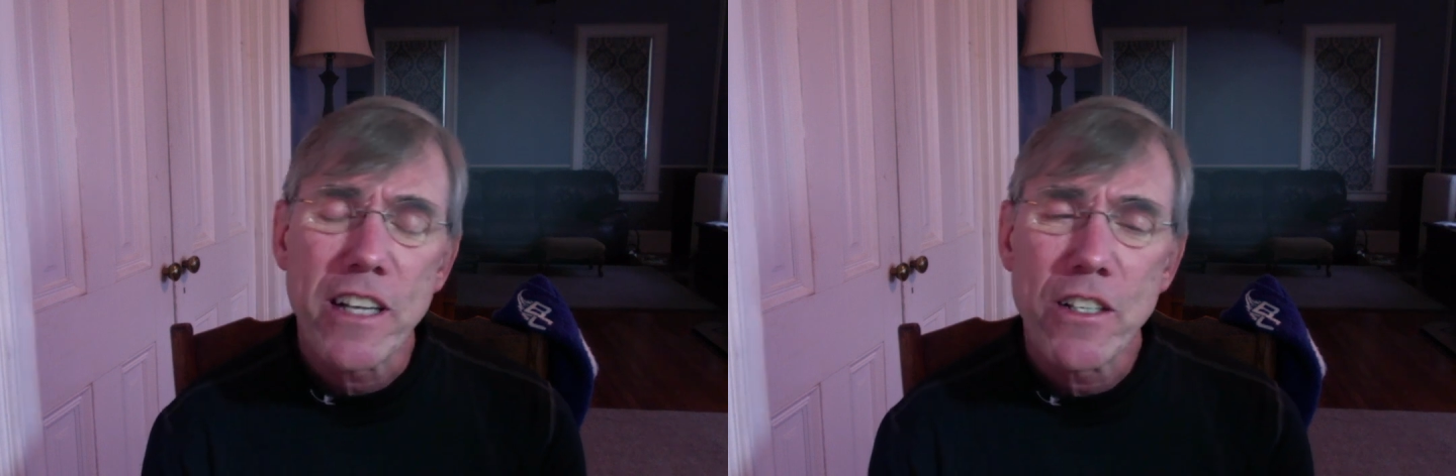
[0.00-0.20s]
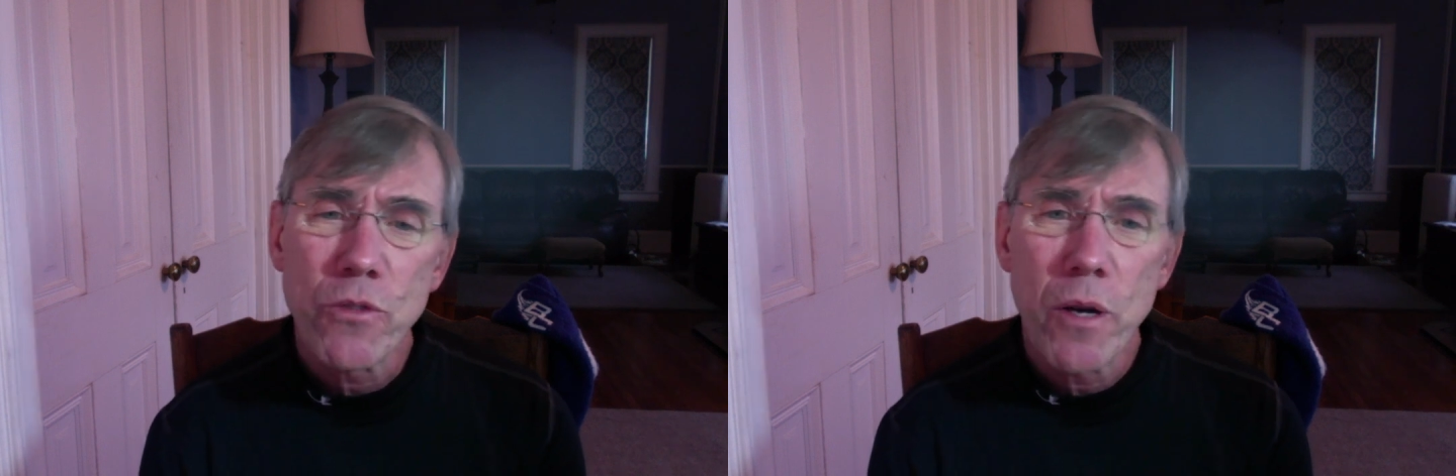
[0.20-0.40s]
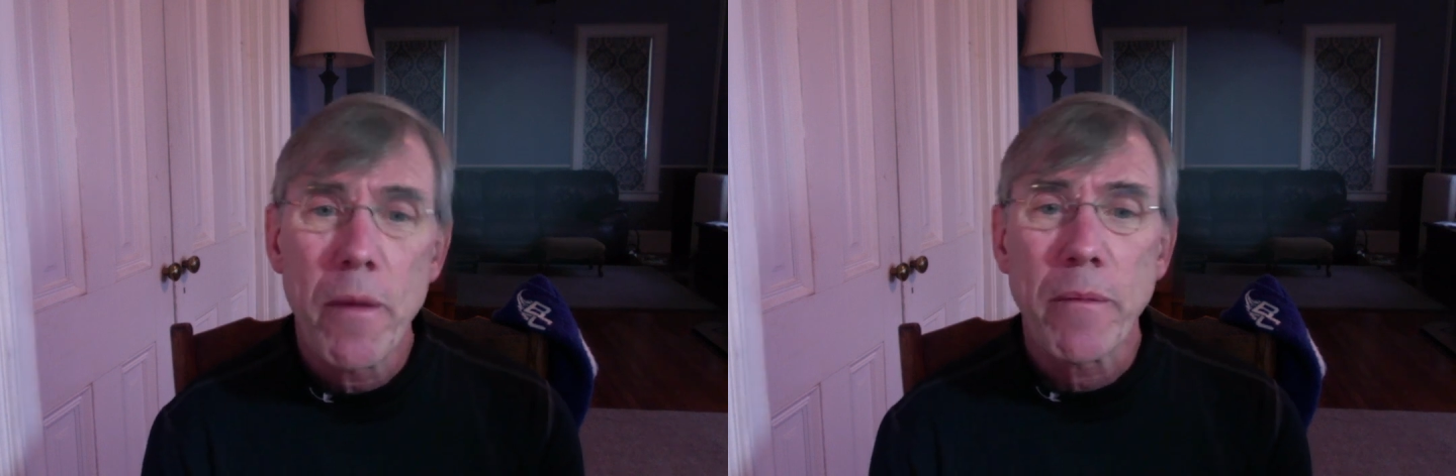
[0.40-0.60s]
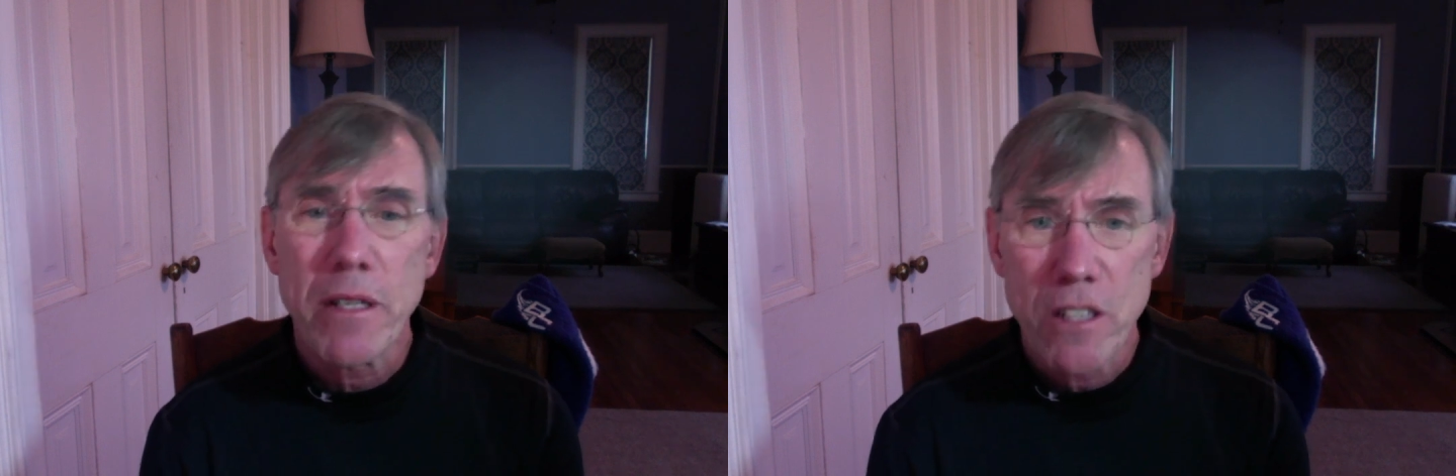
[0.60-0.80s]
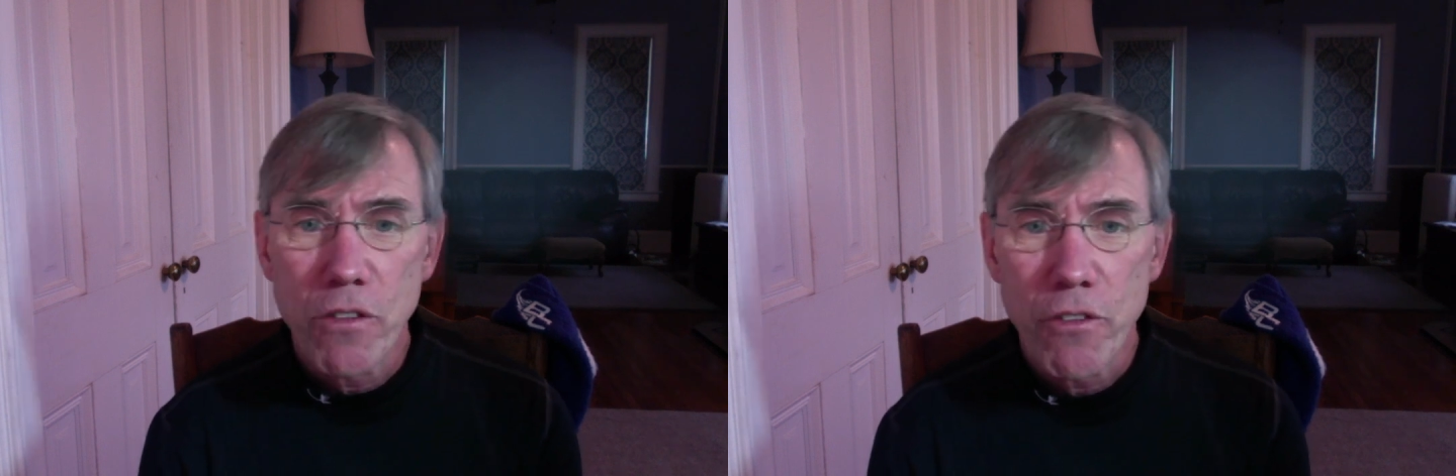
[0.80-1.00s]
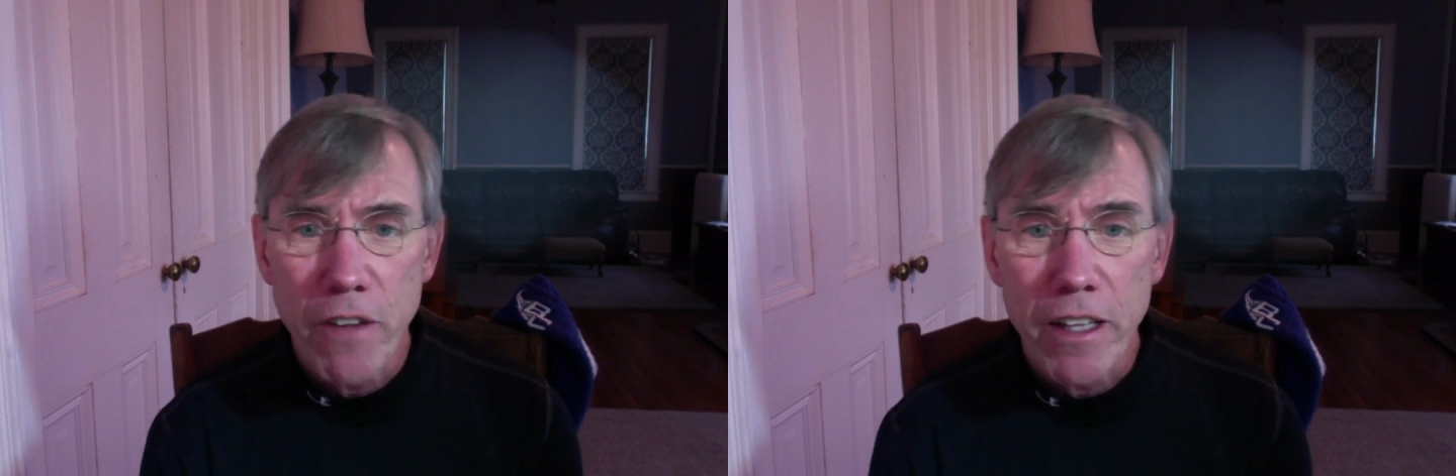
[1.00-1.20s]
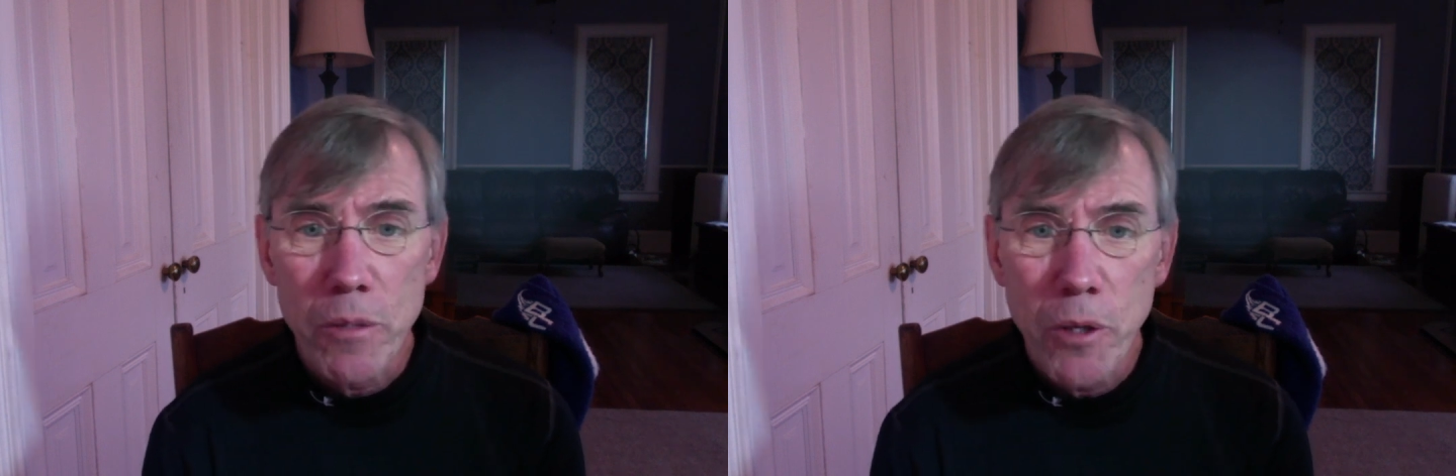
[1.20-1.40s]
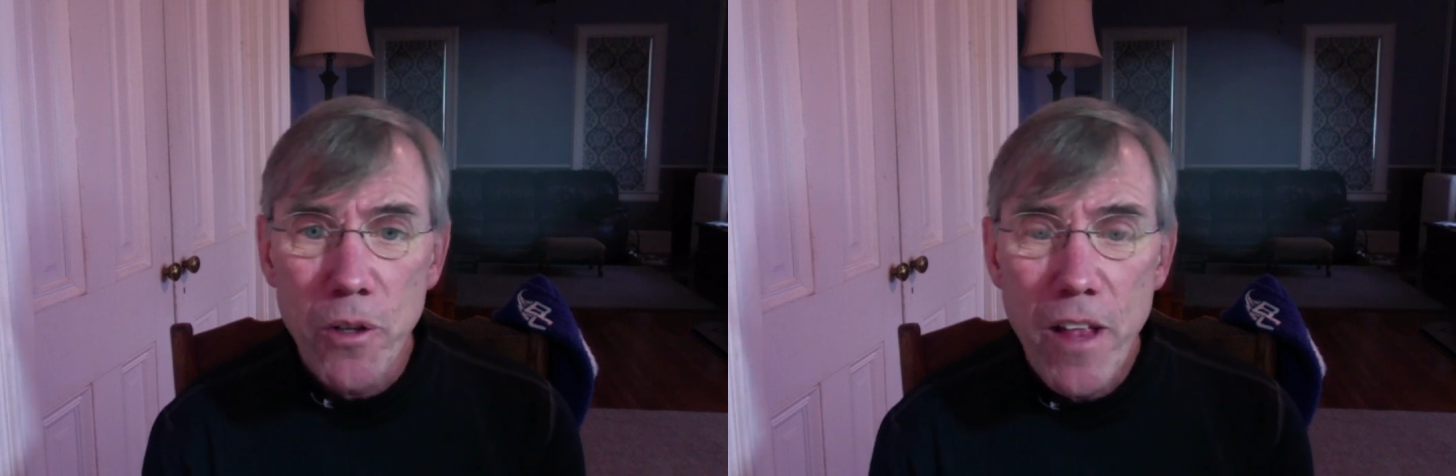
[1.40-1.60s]
I just want to make myself
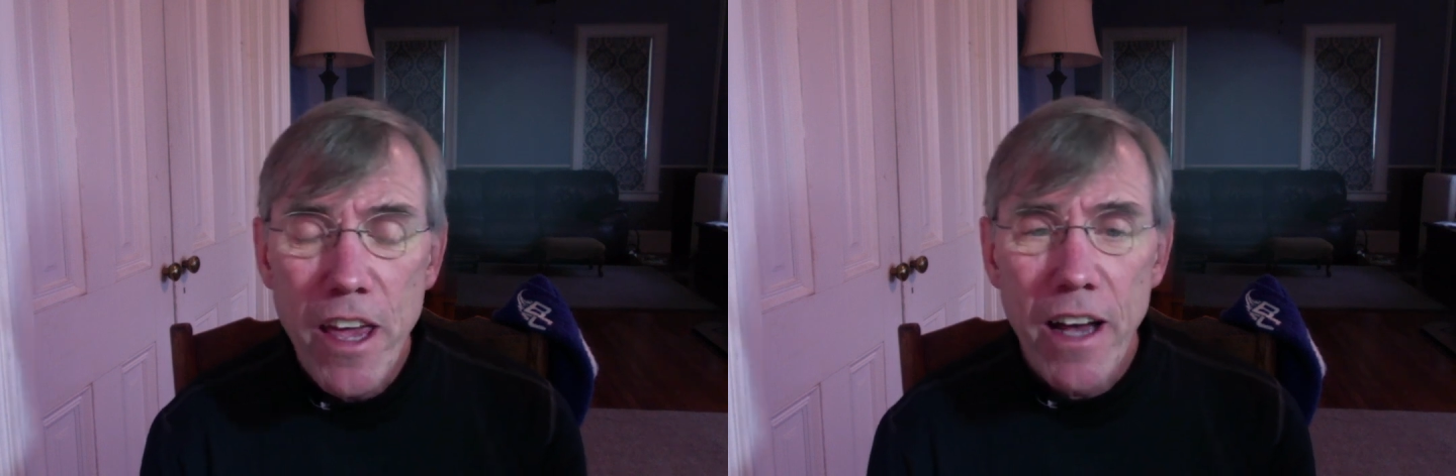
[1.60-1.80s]
available.